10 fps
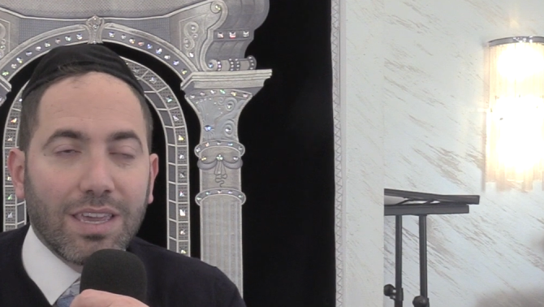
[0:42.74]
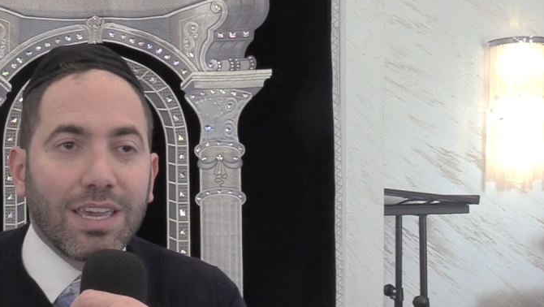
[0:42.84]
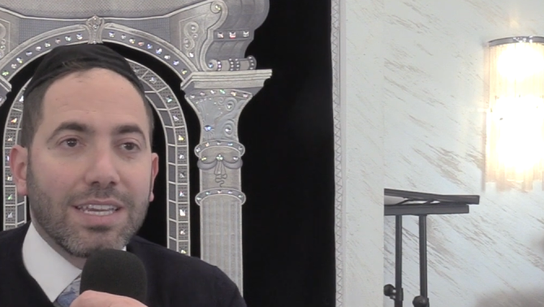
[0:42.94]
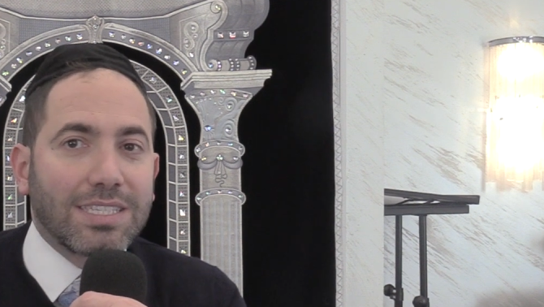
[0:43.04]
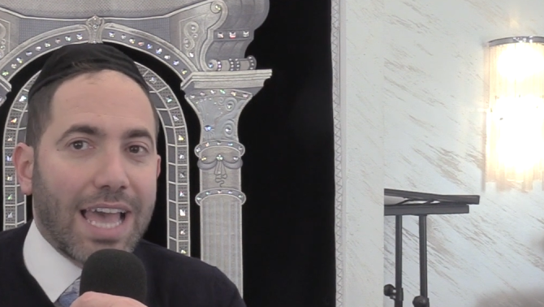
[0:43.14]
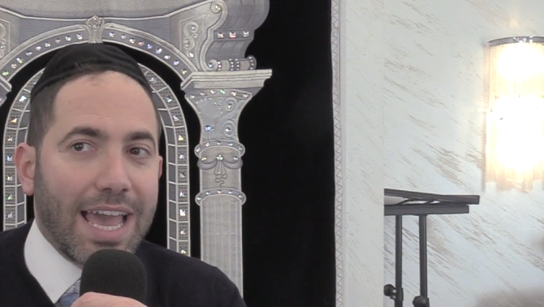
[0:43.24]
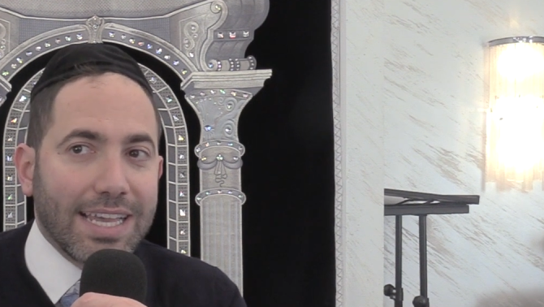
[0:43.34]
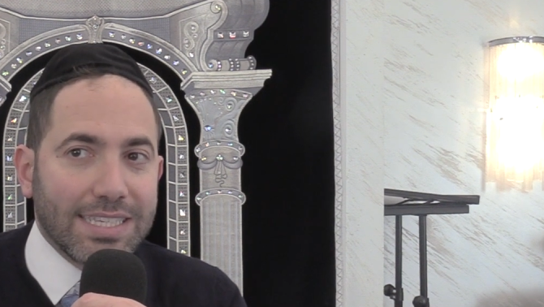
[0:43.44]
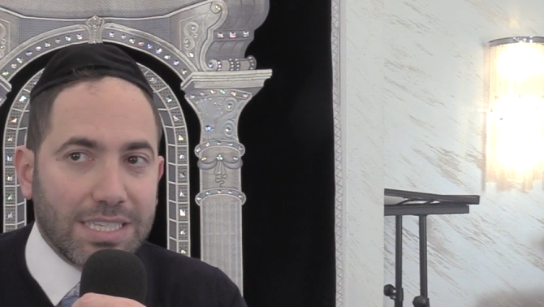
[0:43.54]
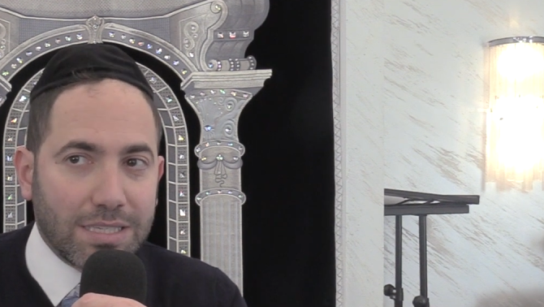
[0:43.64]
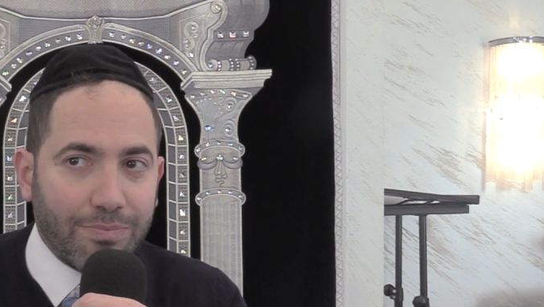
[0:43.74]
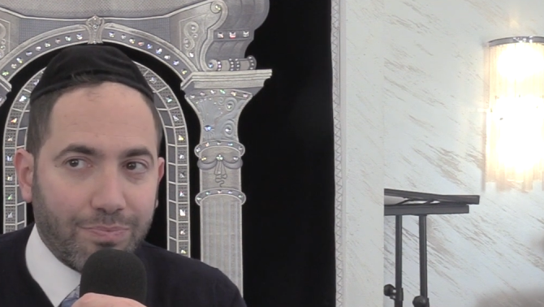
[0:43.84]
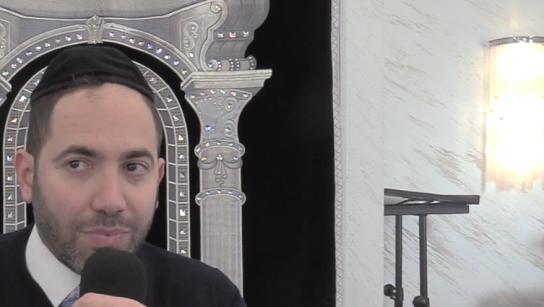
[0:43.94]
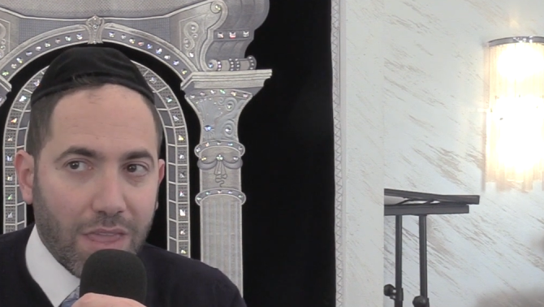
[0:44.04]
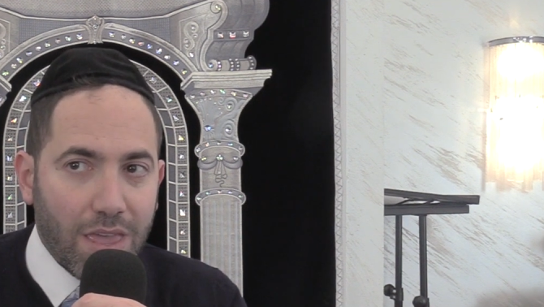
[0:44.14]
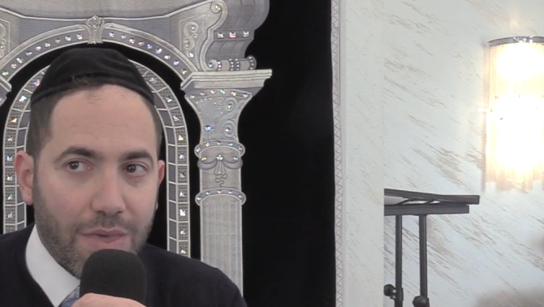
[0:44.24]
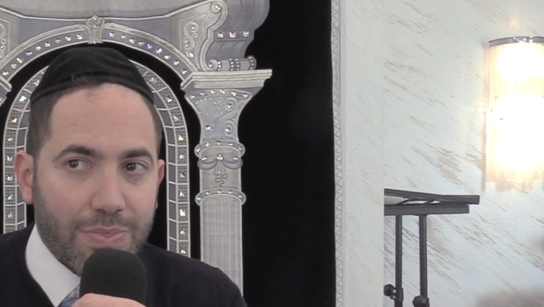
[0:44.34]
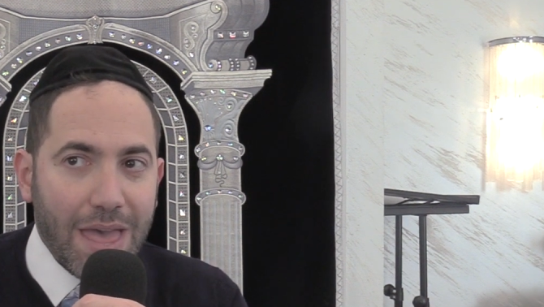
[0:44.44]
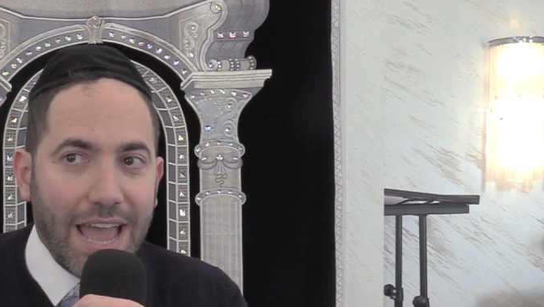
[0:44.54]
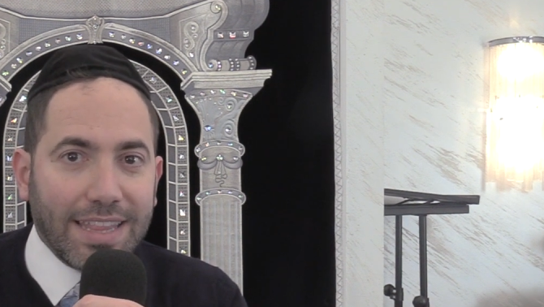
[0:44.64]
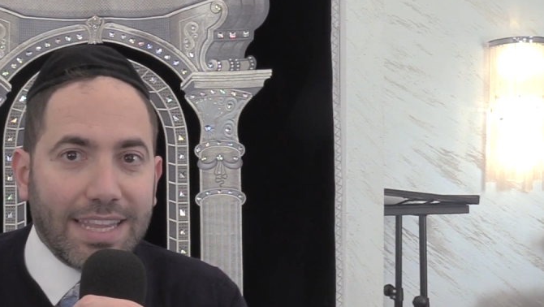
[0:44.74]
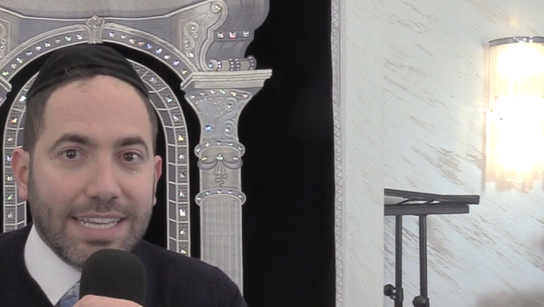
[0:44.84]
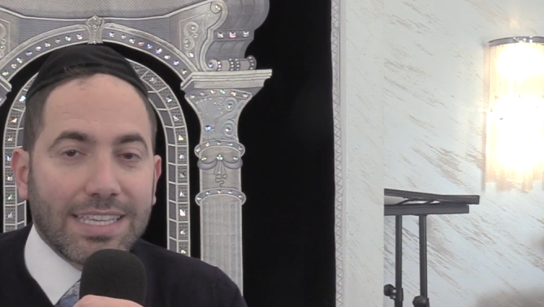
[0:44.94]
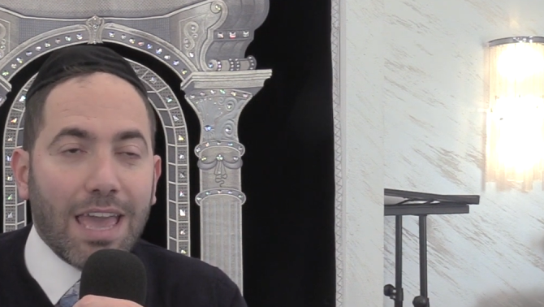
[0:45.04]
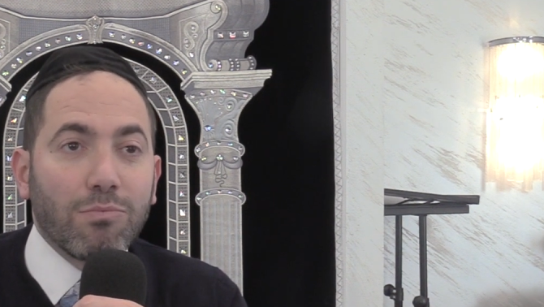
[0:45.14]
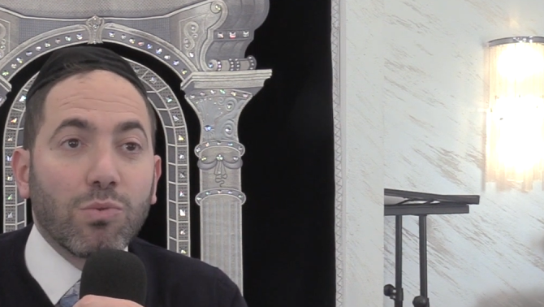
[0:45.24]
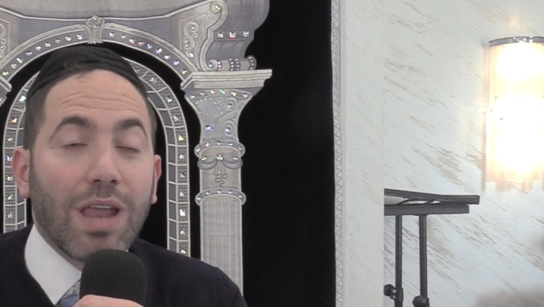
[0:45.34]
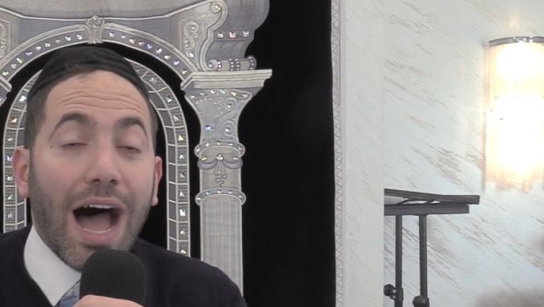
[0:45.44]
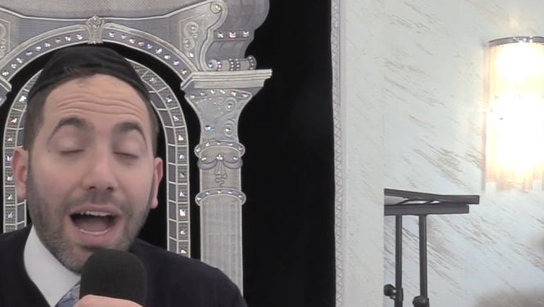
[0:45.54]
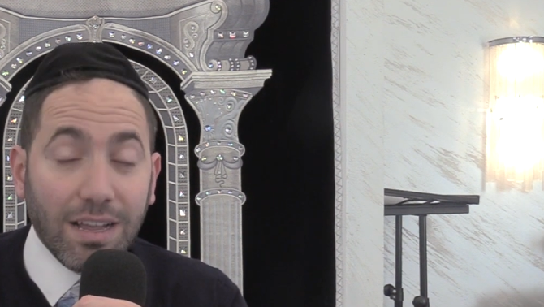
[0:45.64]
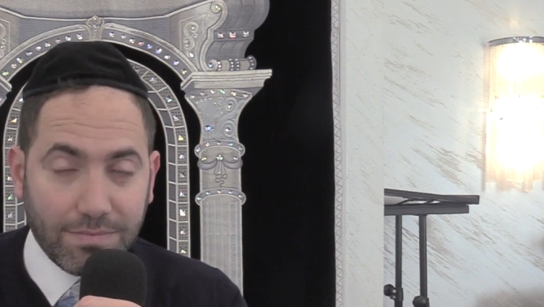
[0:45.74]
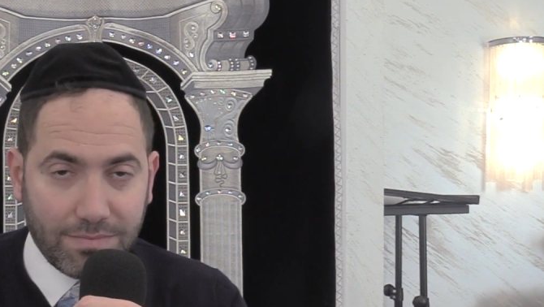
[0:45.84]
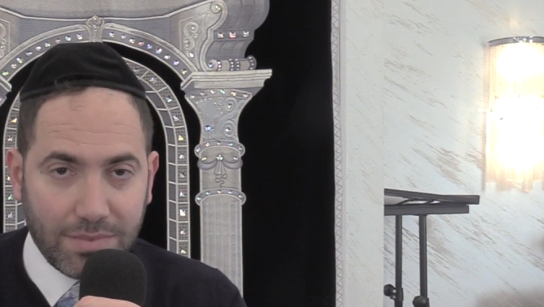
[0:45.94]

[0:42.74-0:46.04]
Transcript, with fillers: He says that there's emunah.